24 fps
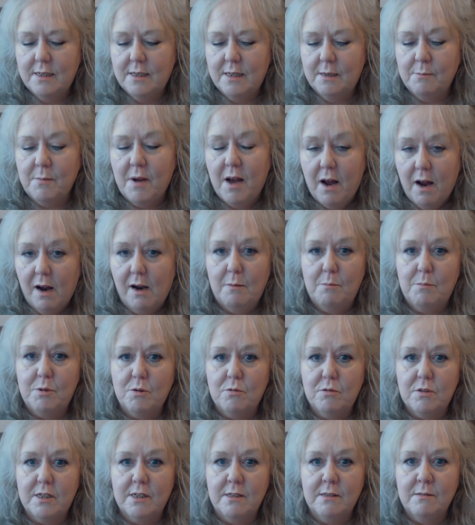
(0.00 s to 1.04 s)
I'm
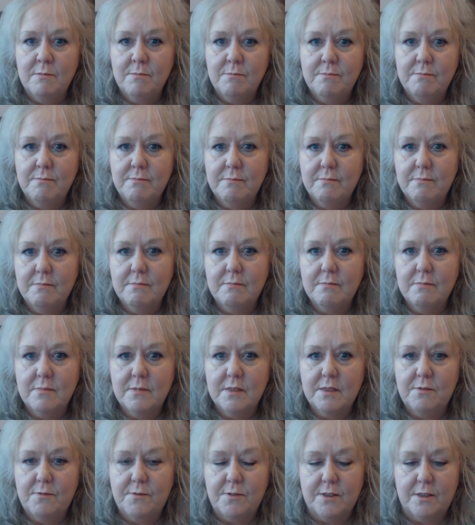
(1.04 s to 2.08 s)
heartbroken
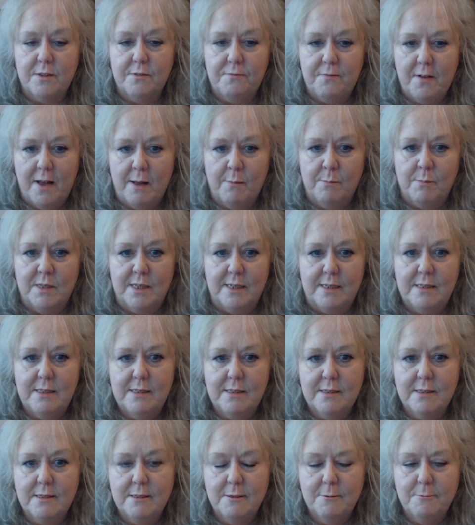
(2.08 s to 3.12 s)
for the
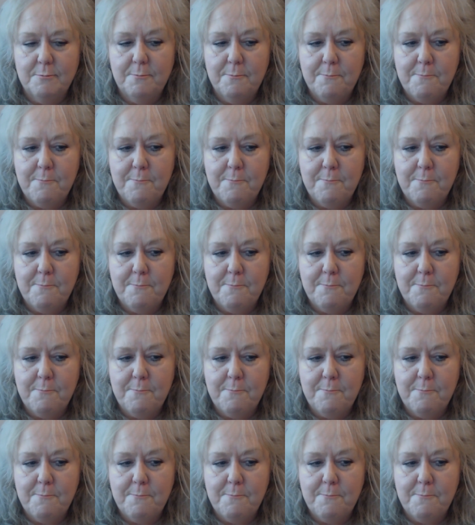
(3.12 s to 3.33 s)
families.